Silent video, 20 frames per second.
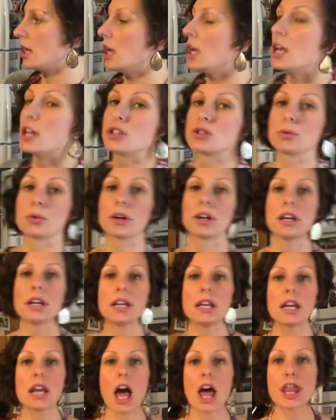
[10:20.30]
So we're gonna
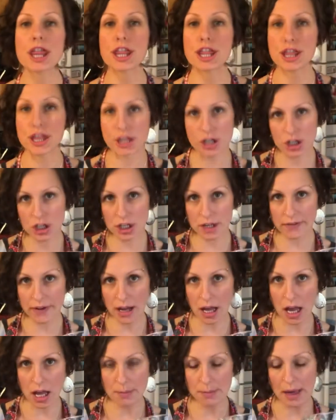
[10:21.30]
need 1/3 of a
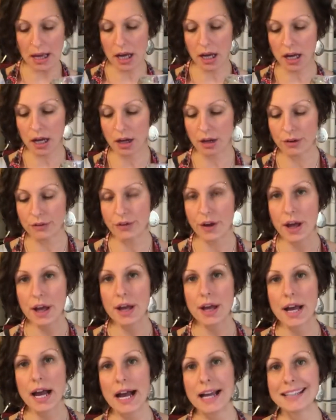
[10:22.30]
cup of,
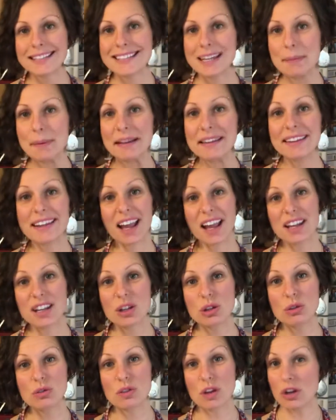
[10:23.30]
typically I
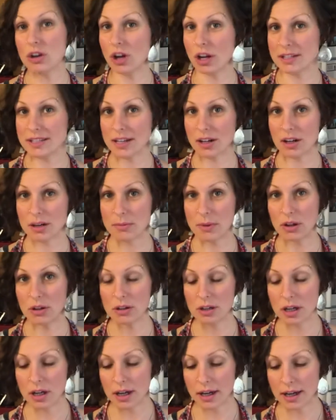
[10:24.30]
use non-dairy
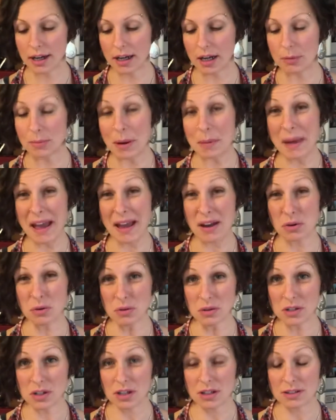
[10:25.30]
milk. I'm
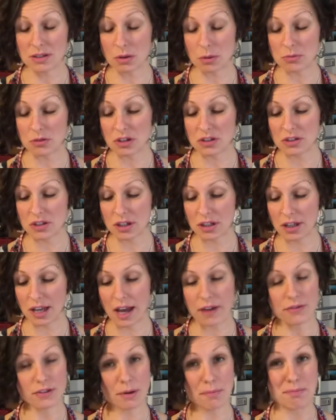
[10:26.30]
out, so I'm just gonna
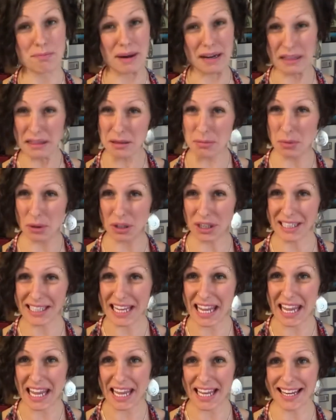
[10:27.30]
have to bite the bullet,
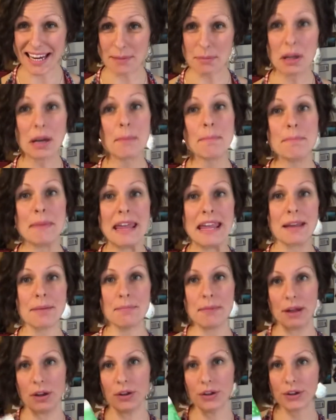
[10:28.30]
and I'm gonna make
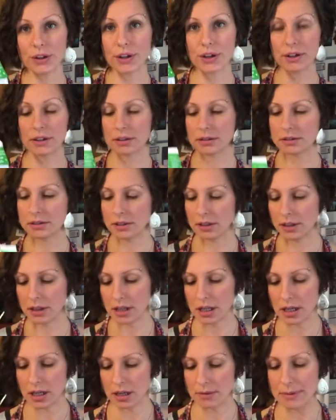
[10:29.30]
milk
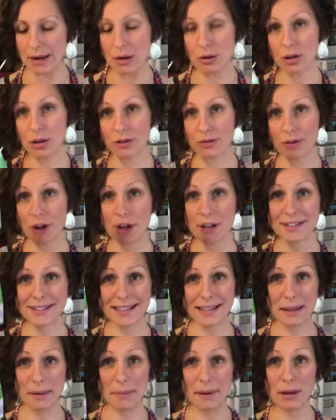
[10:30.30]
out of a
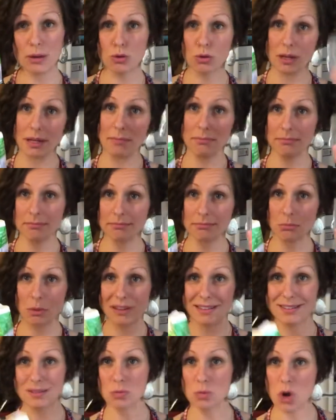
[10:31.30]
little bit of cream with
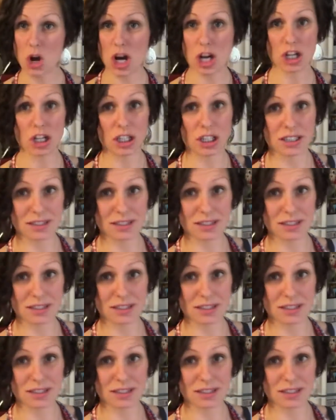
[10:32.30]
some water.